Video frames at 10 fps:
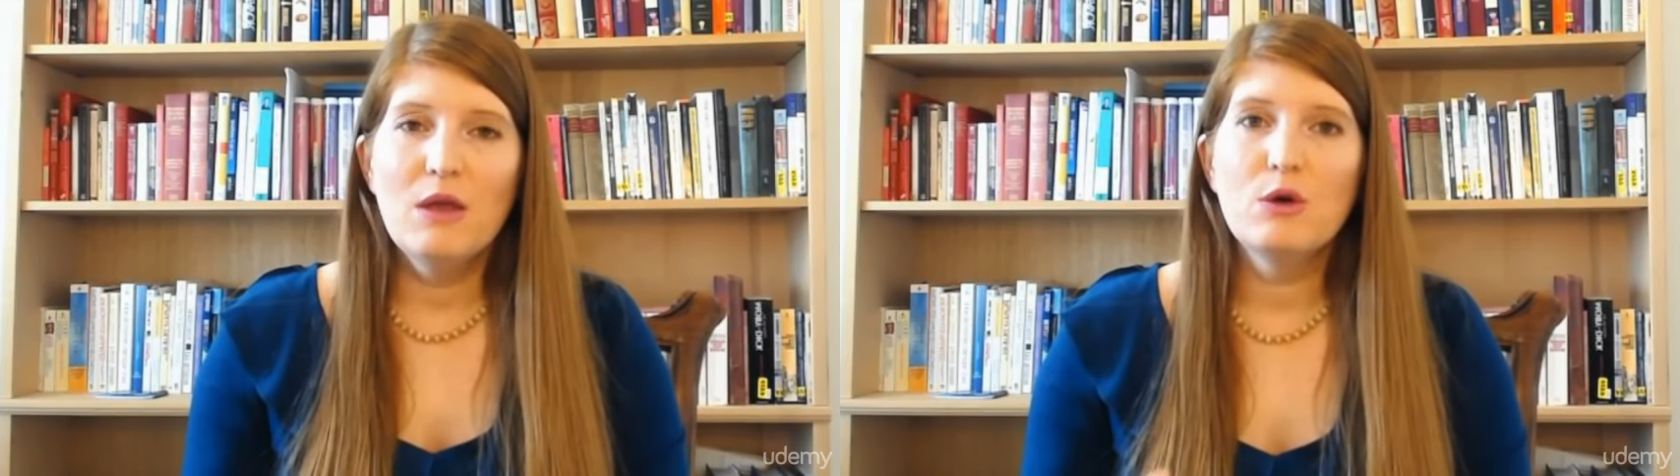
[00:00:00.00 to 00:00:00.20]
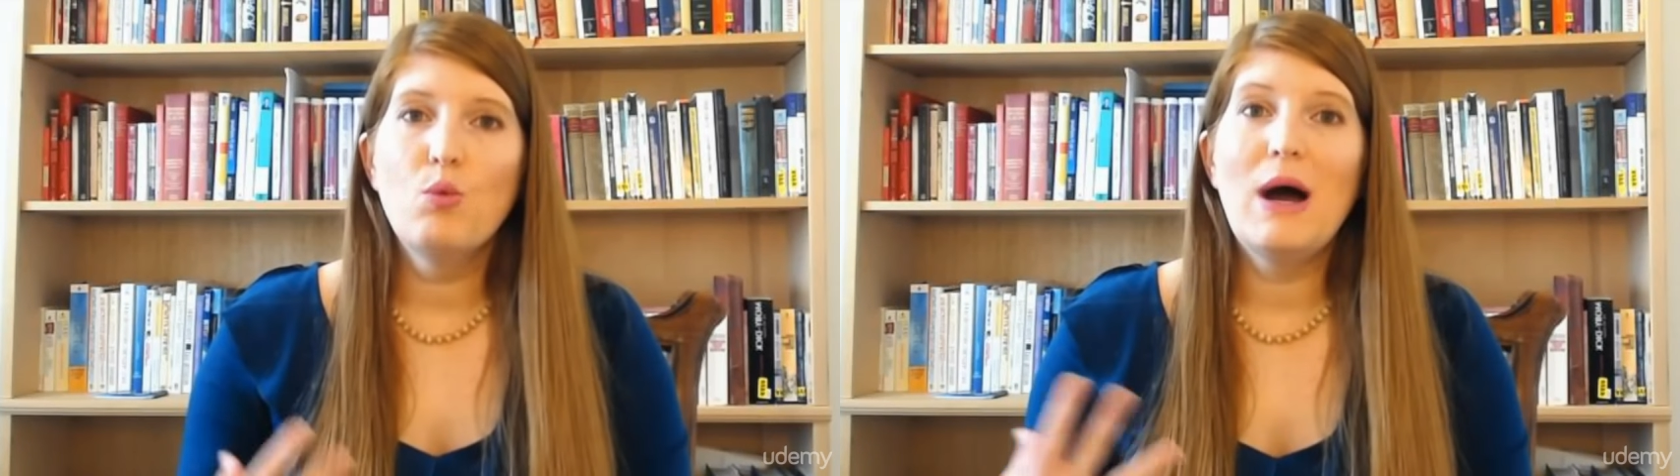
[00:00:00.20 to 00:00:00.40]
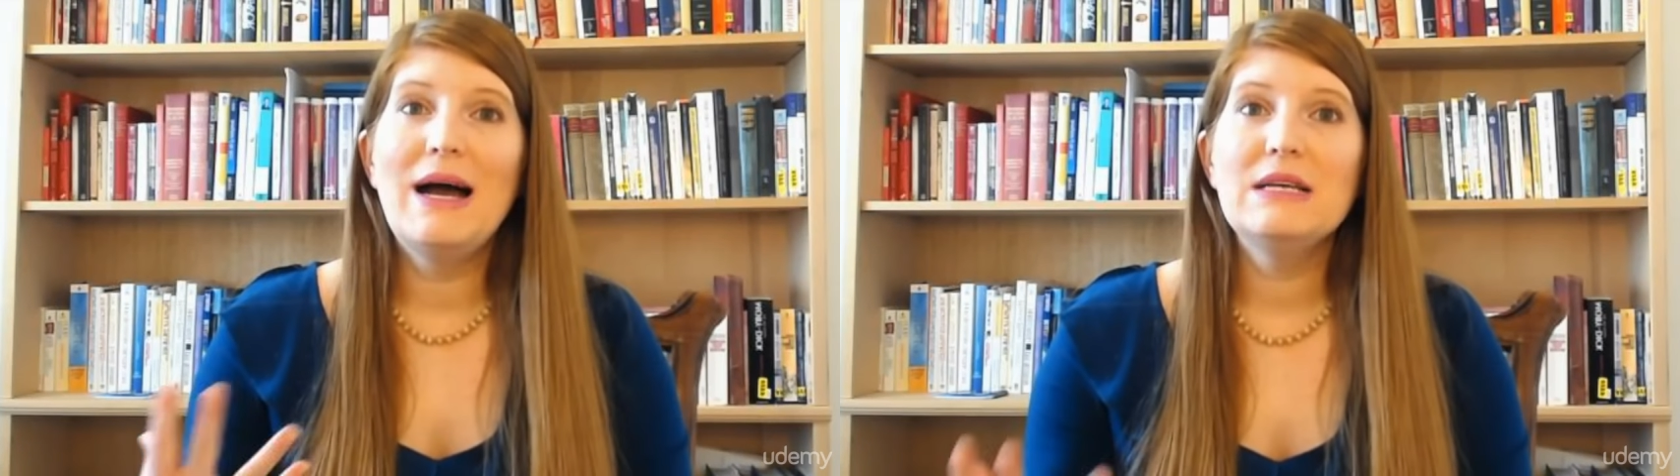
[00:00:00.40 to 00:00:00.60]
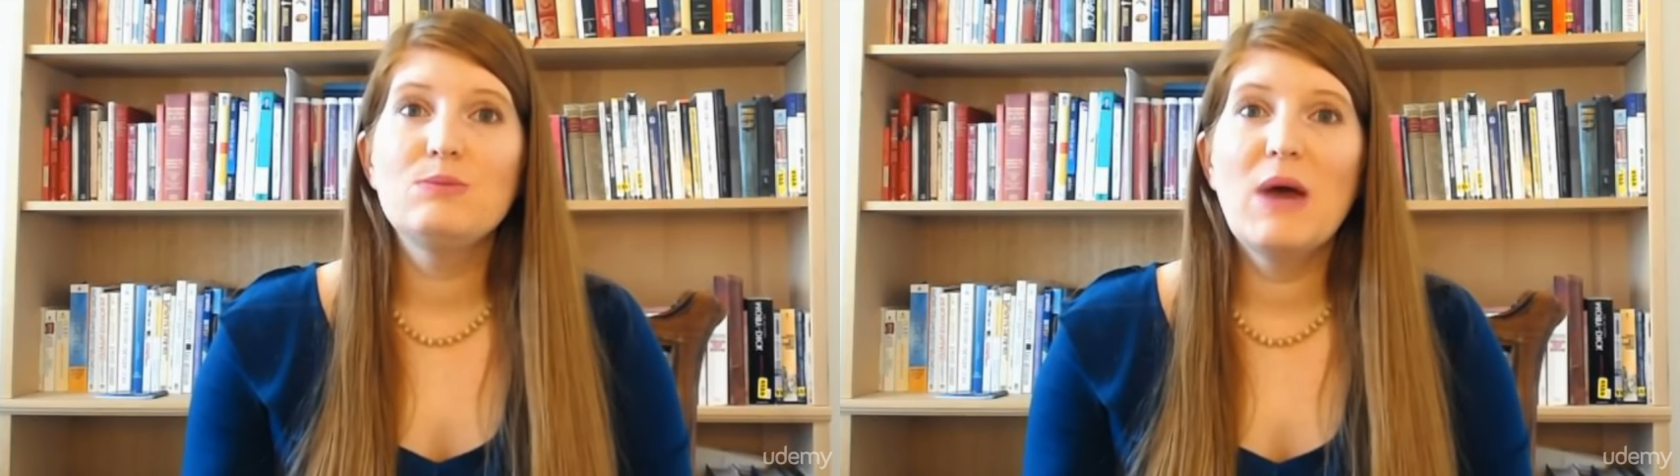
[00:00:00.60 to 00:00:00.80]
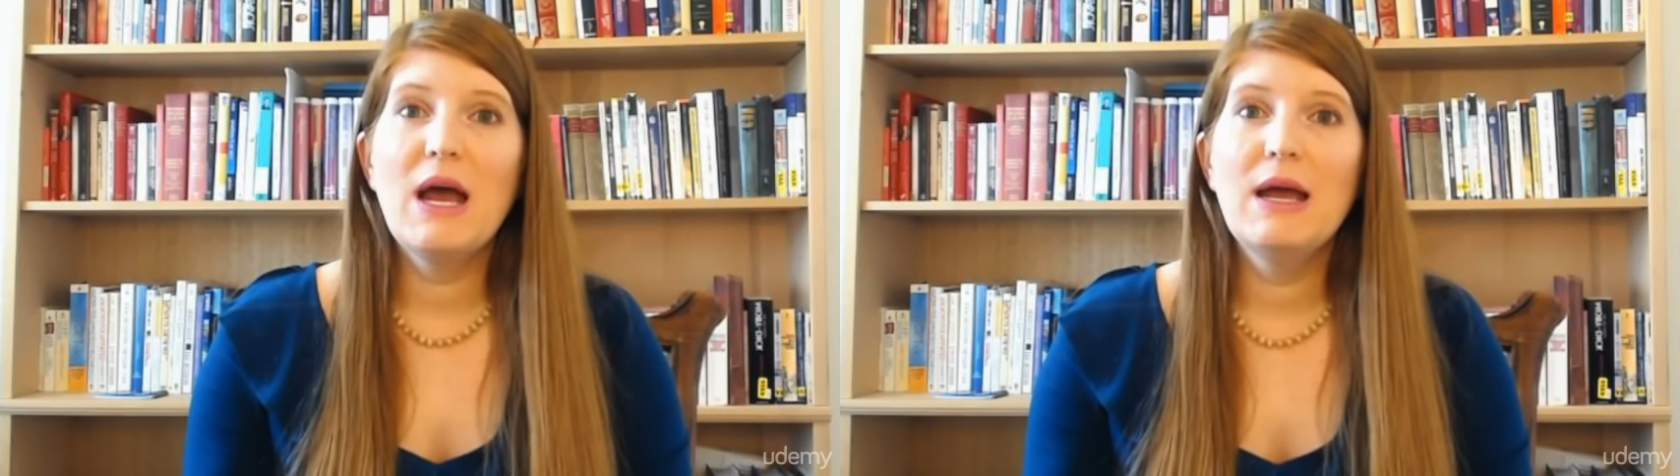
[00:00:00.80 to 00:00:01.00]
the whys
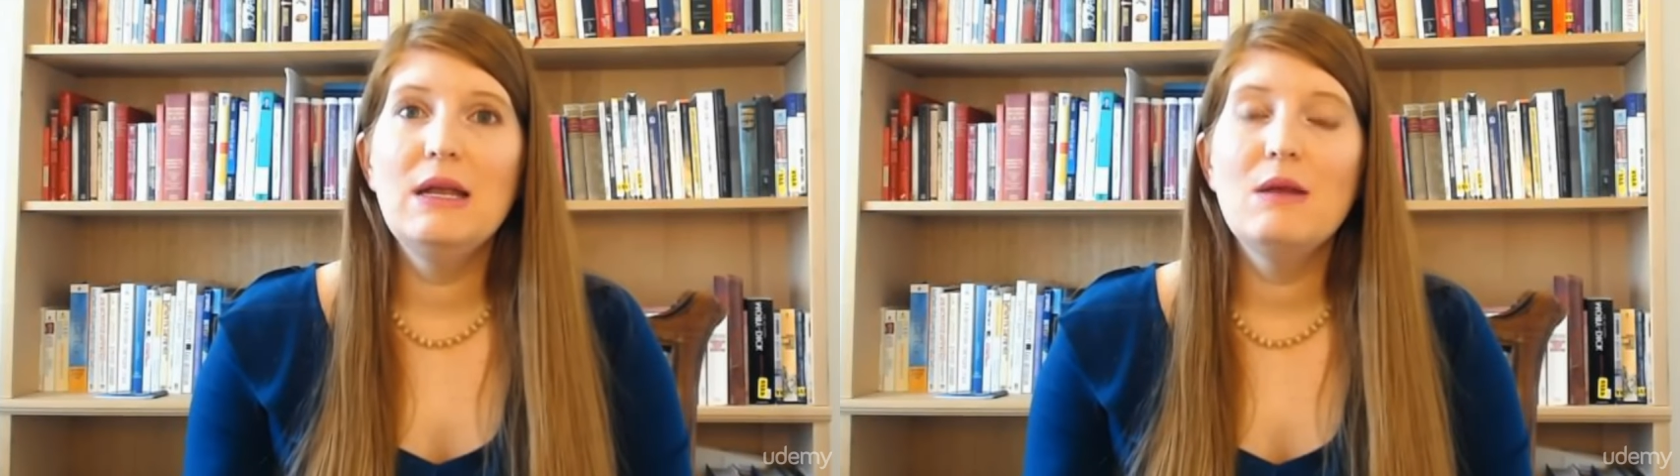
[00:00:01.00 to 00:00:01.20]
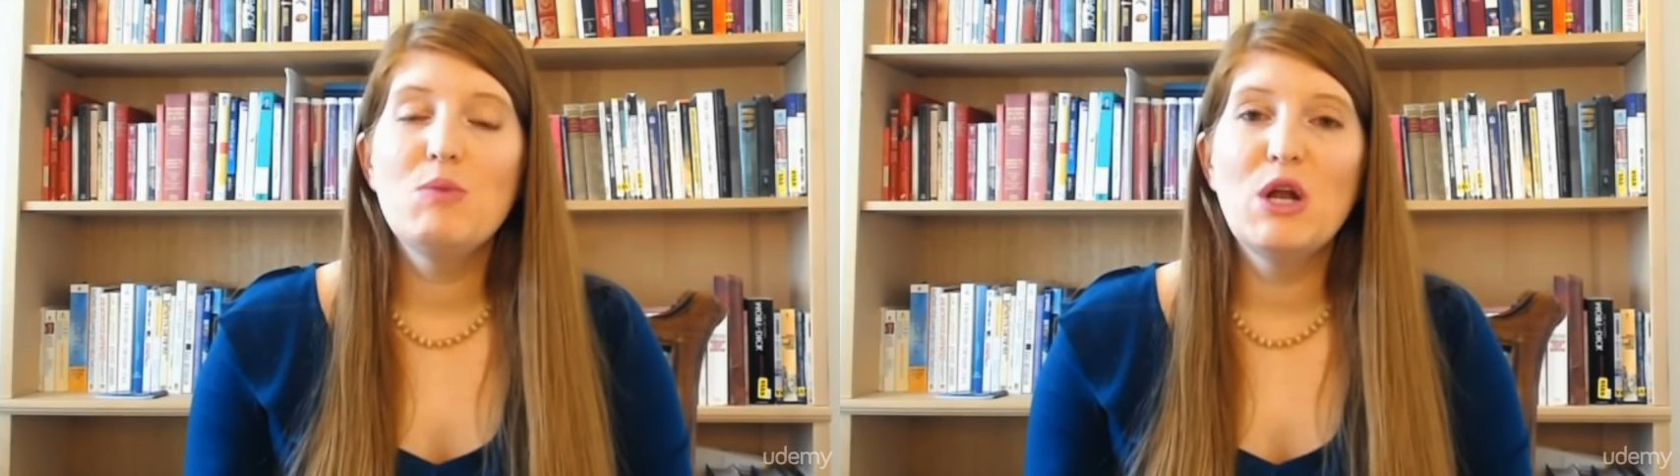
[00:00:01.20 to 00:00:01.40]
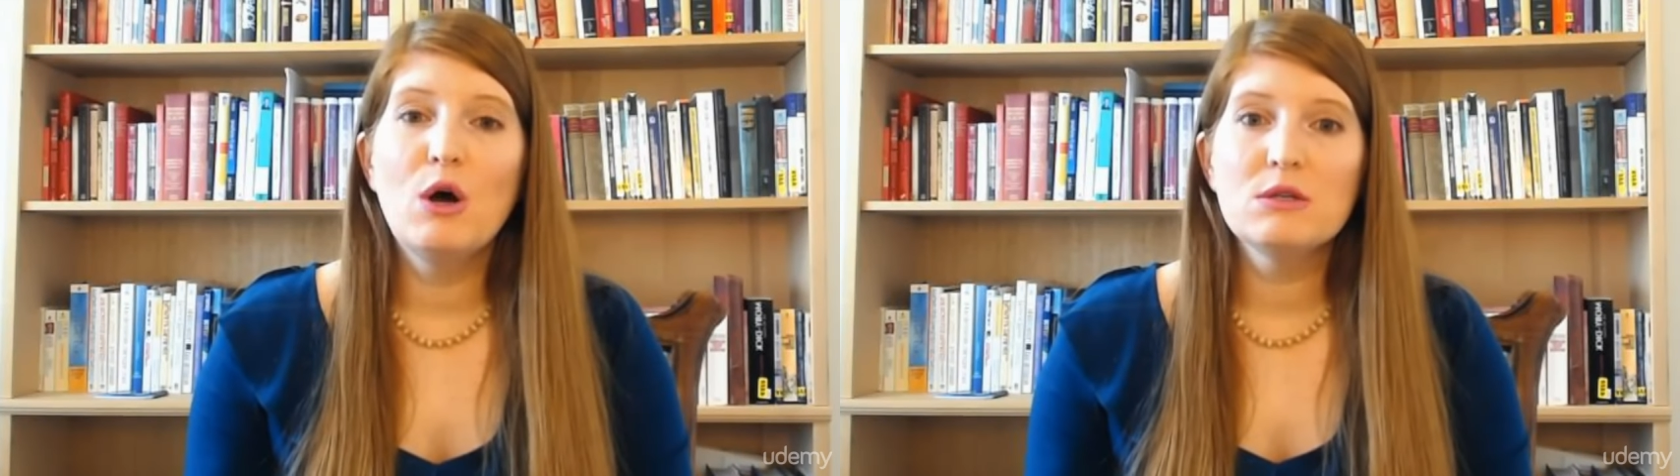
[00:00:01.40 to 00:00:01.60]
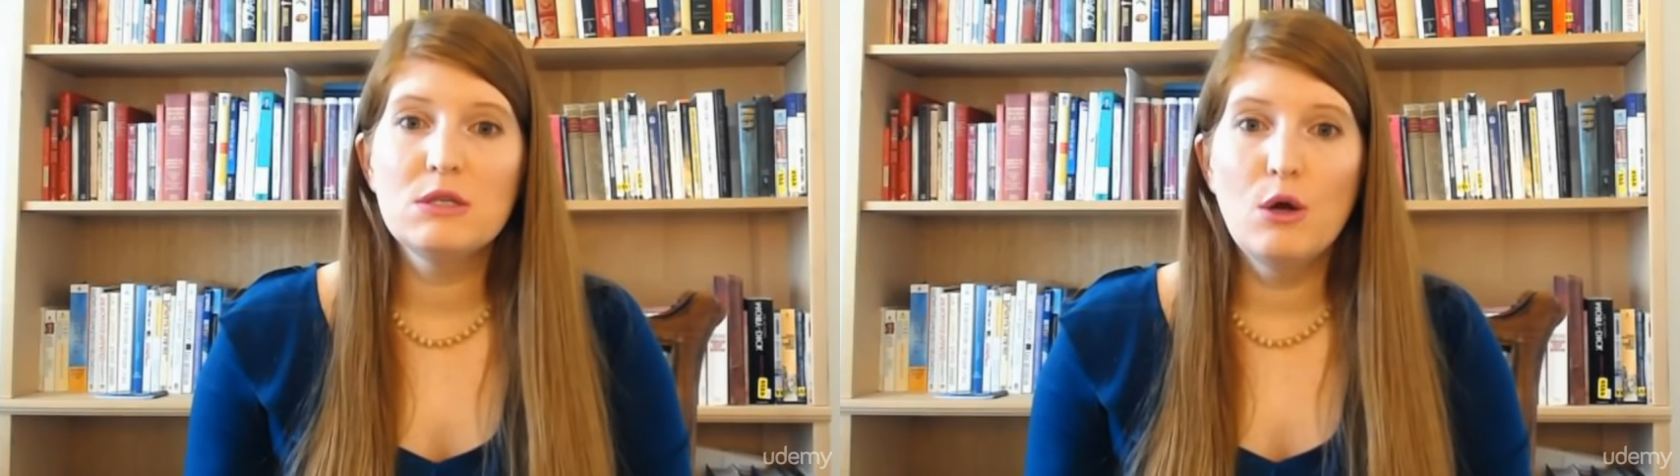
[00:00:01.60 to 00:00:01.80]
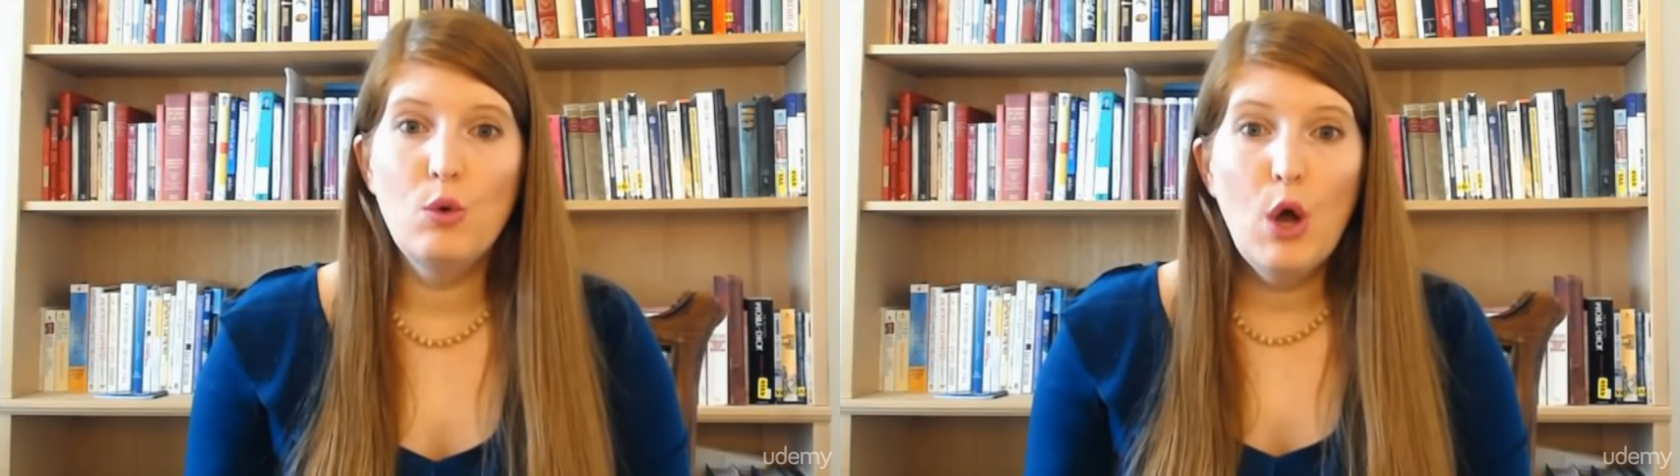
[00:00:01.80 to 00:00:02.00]
behind it, but
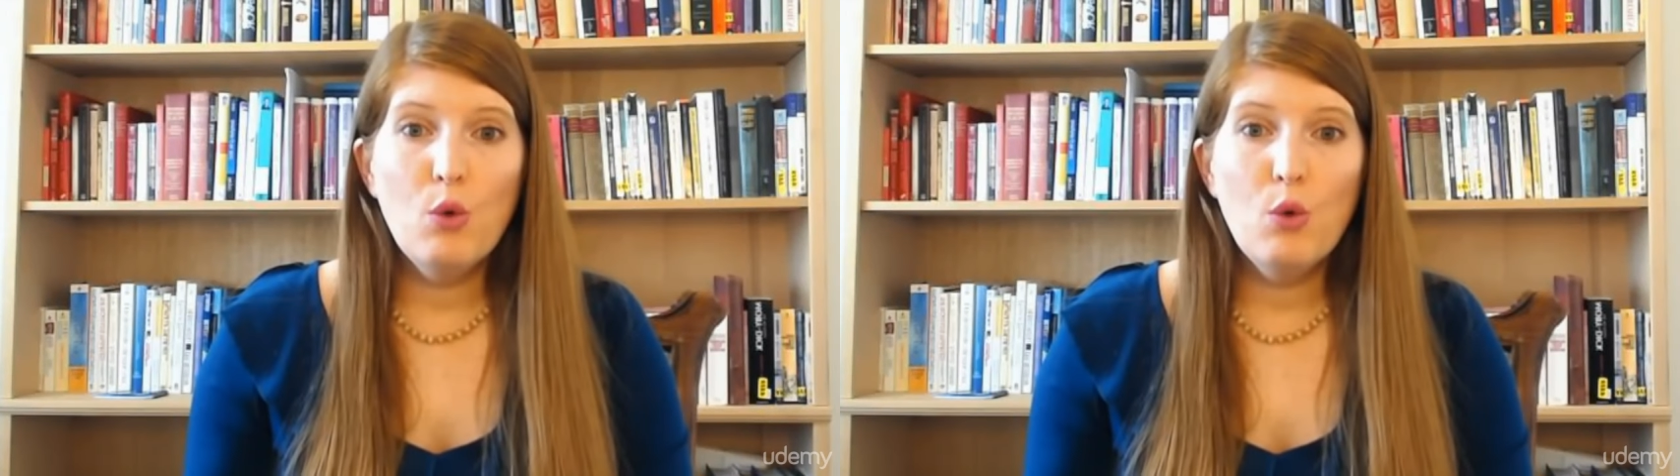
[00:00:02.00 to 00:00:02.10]
also,